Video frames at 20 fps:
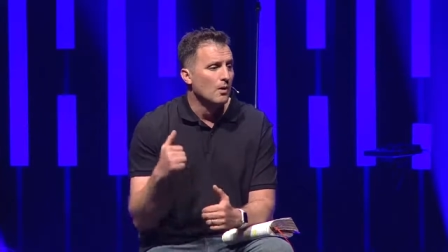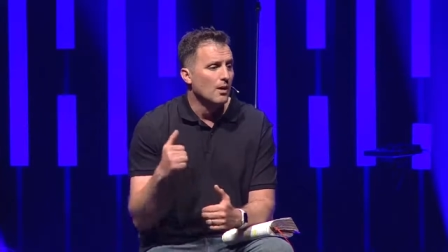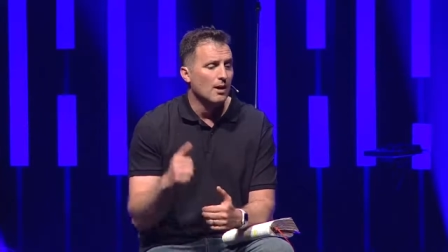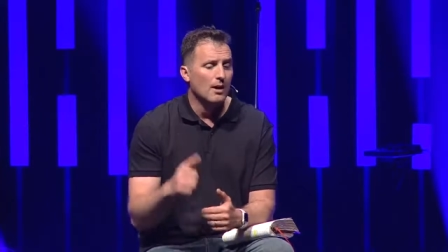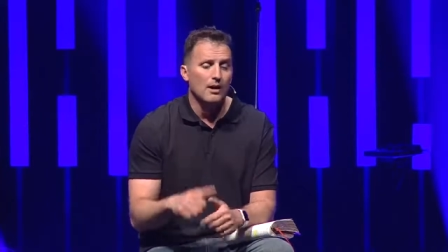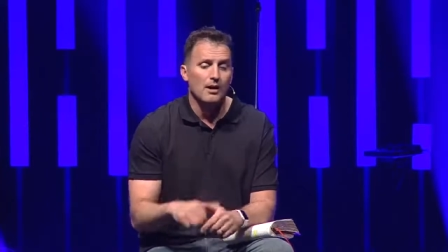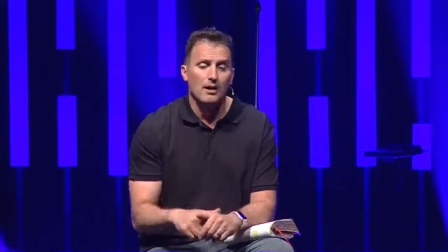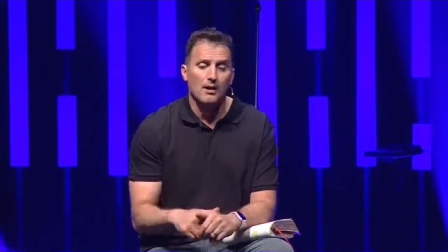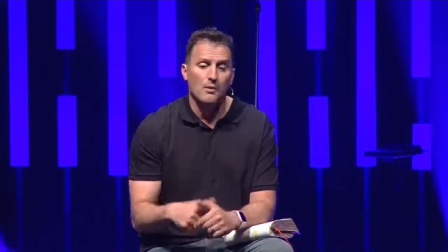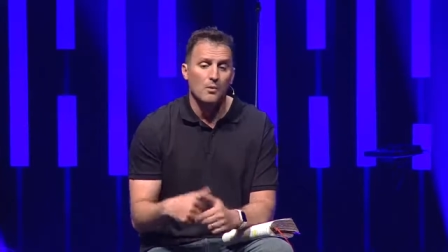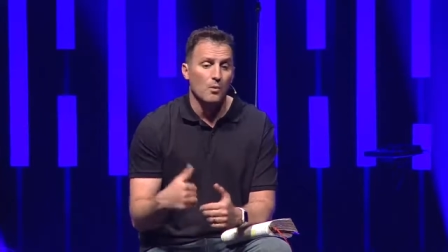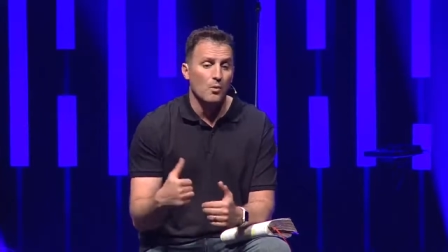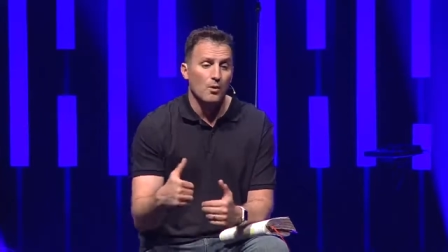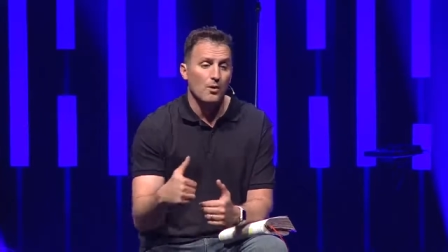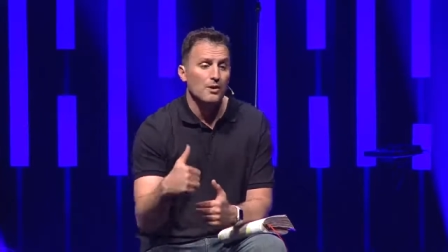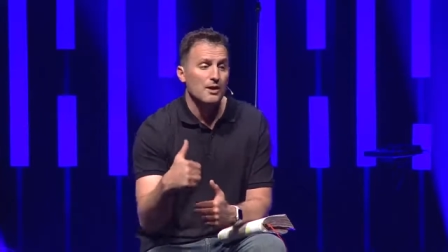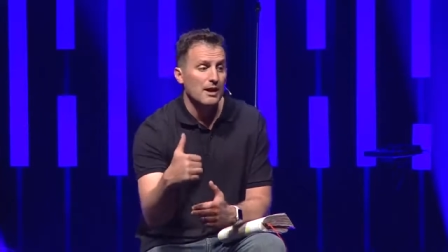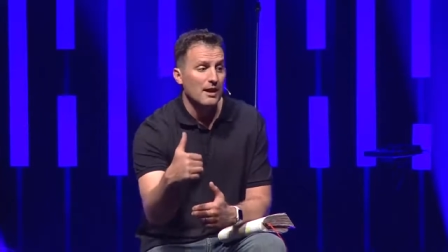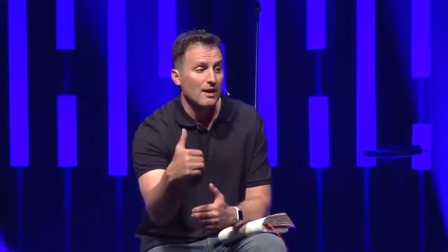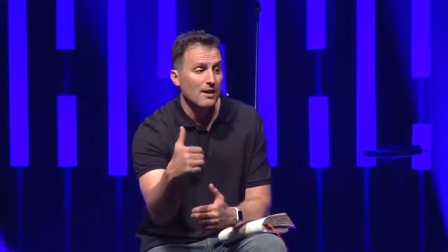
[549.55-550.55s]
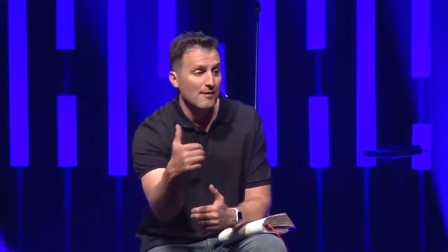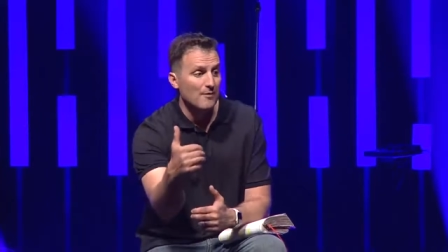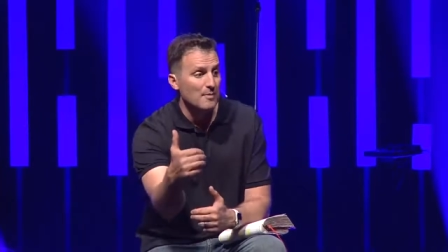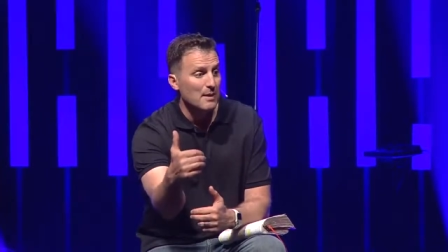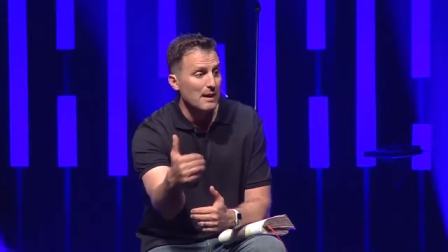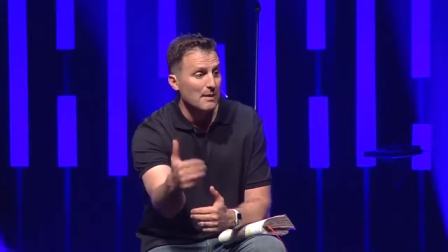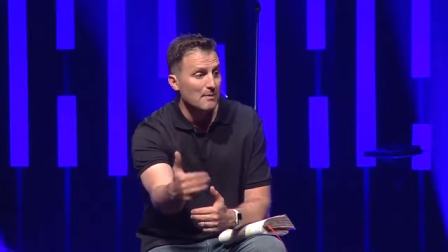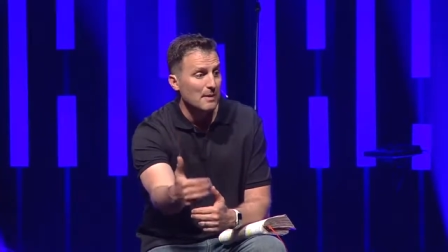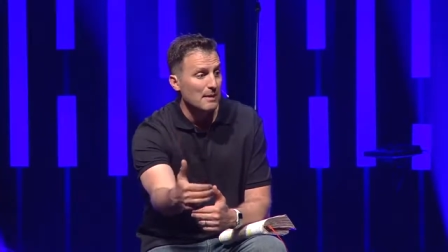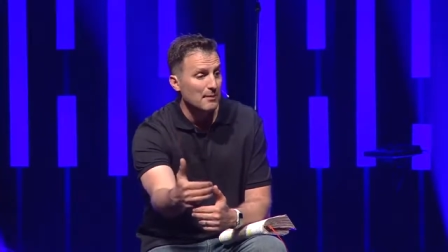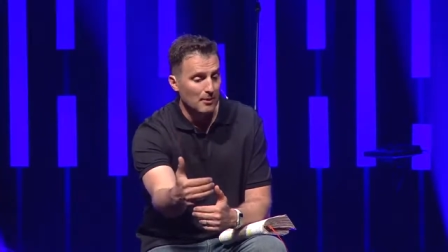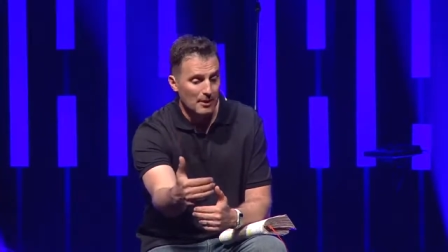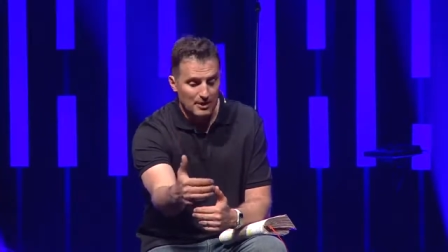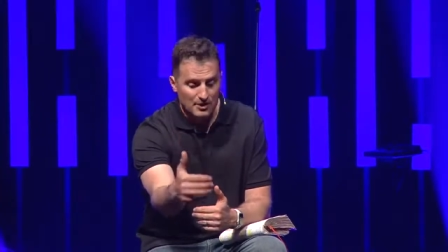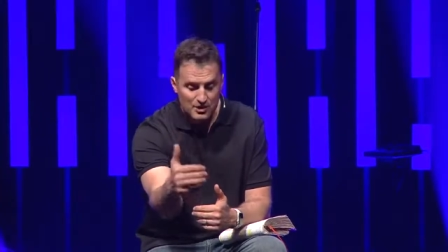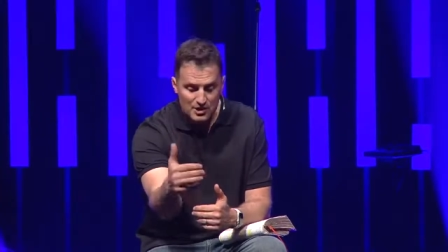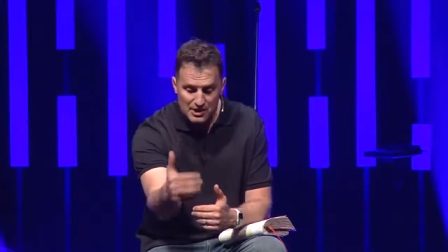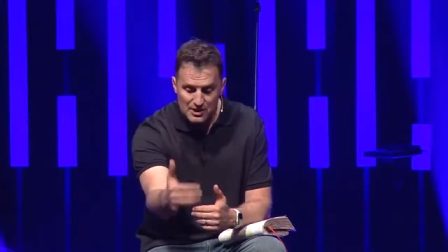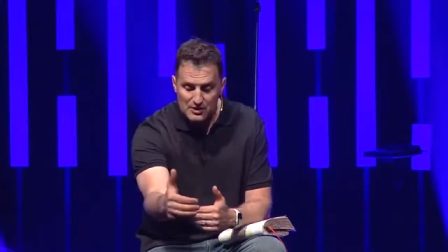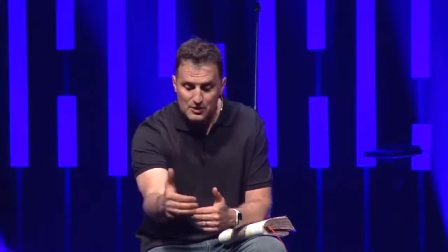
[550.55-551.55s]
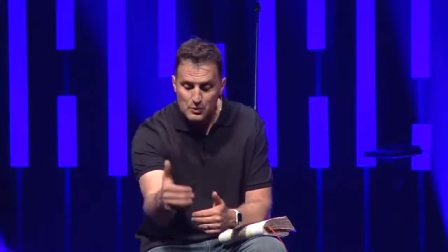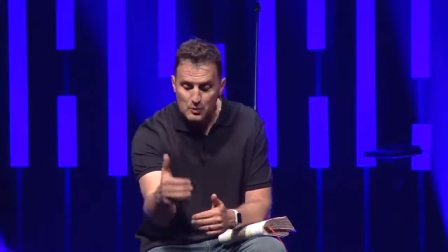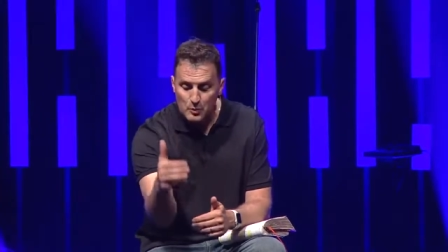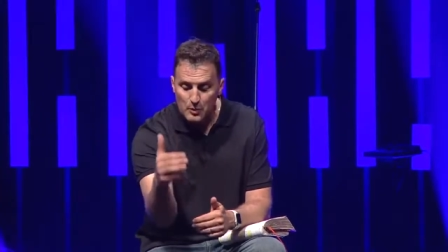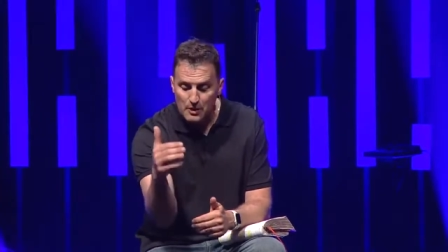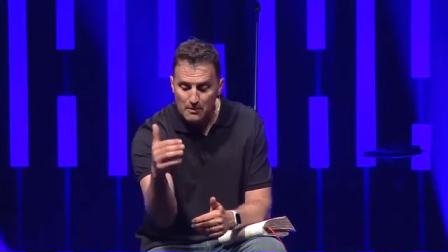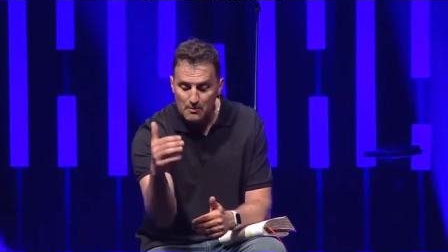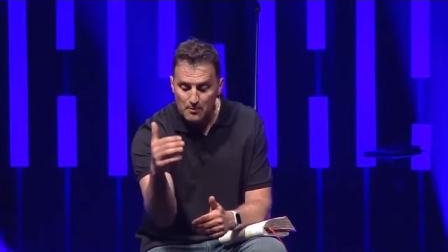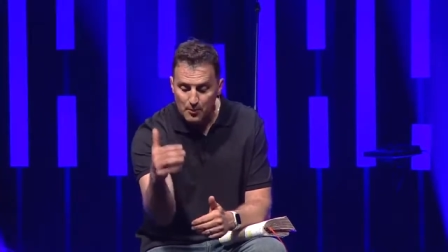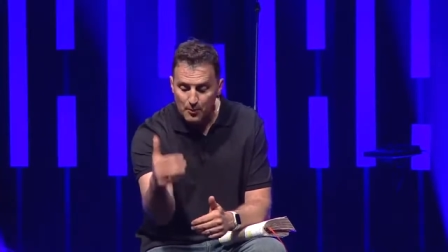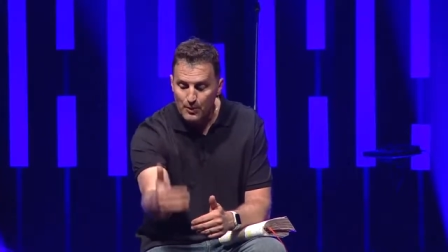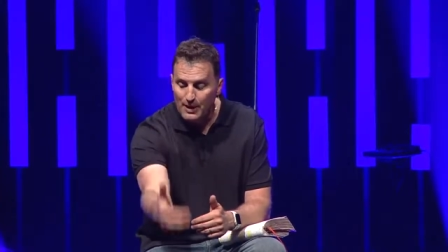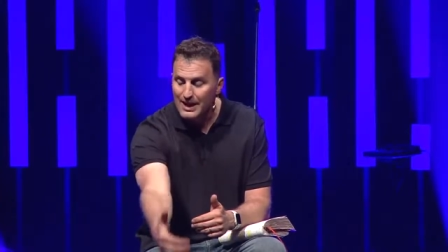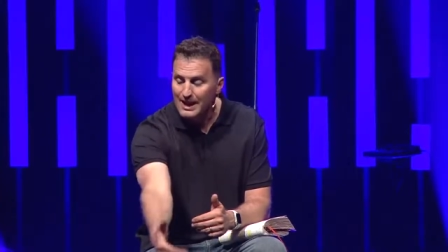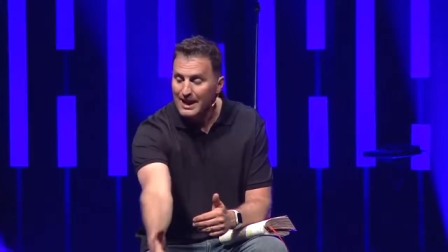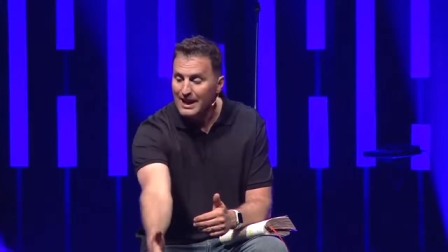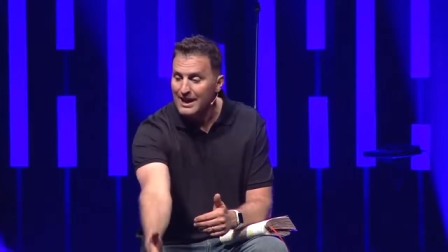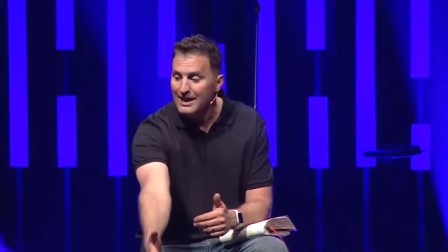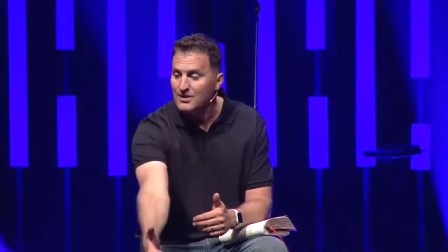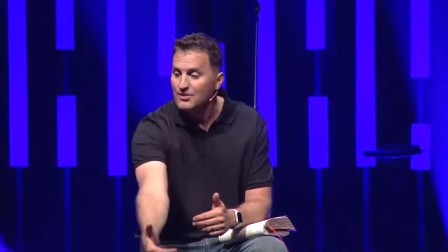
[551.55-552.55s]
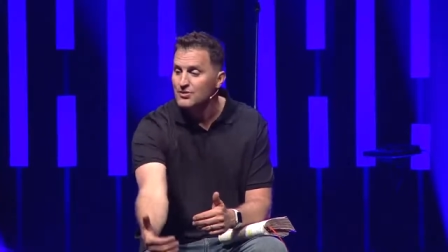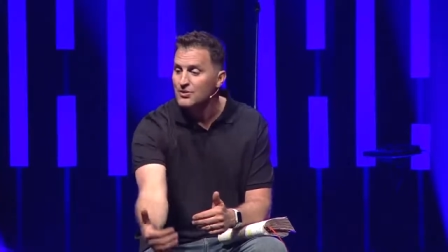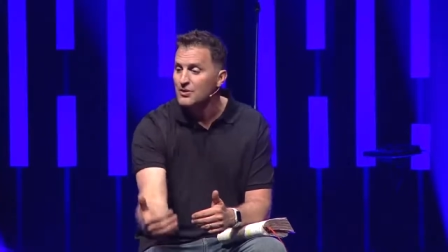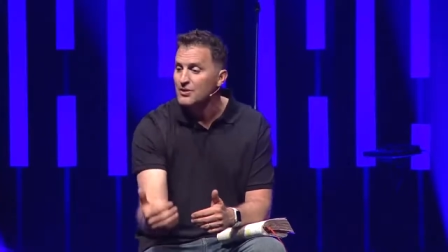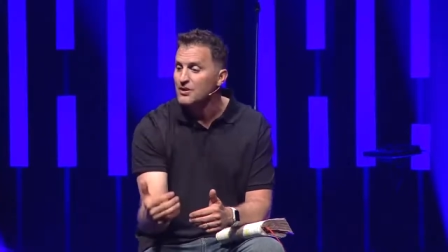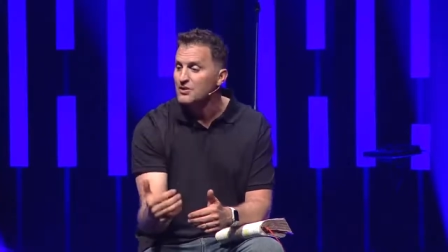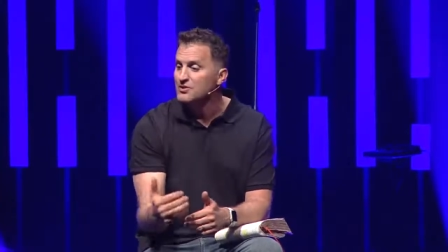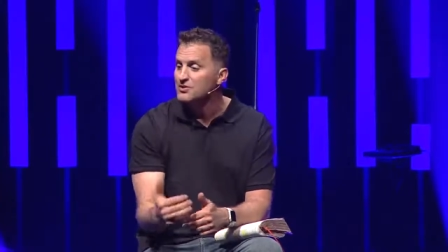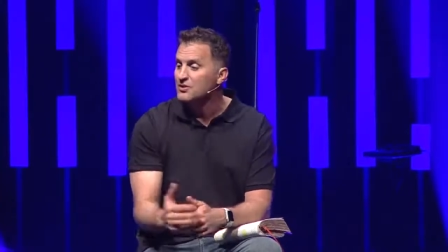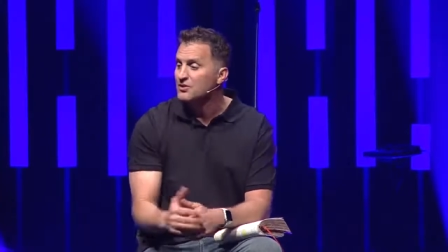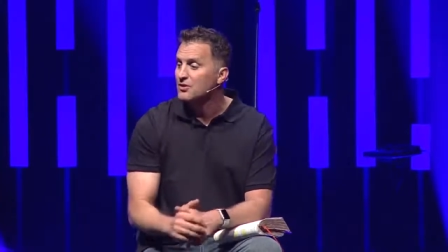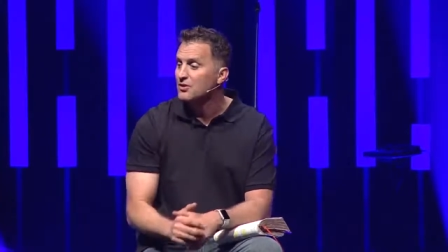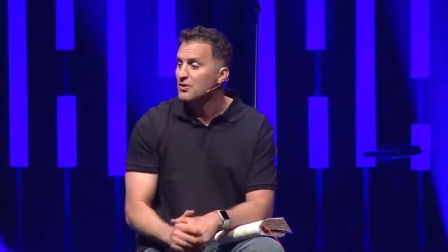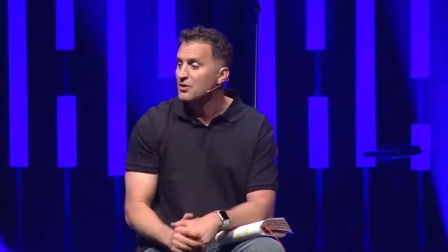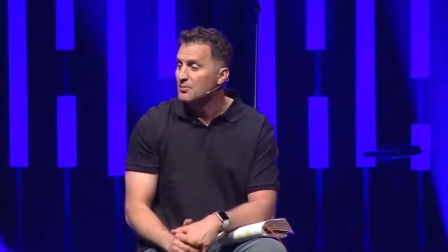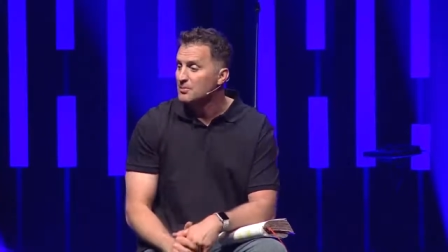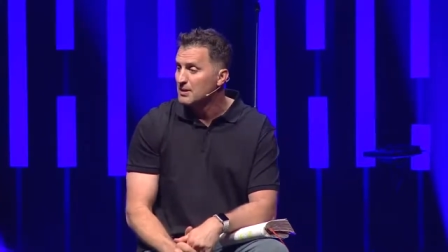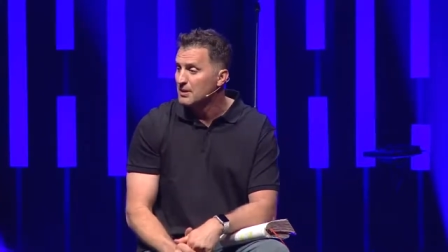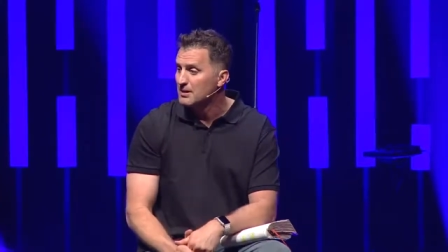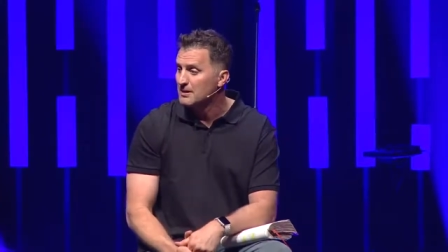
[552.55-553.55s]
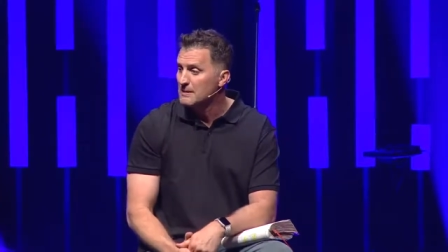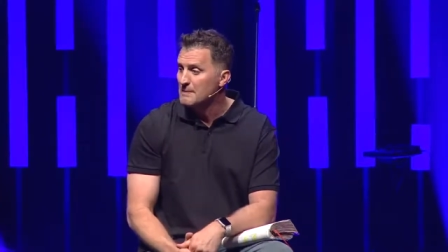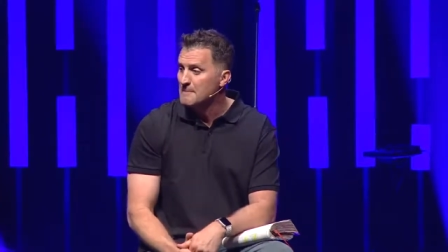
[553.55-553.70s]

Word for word: uh, worthy of being people that Jesus would bring into his group.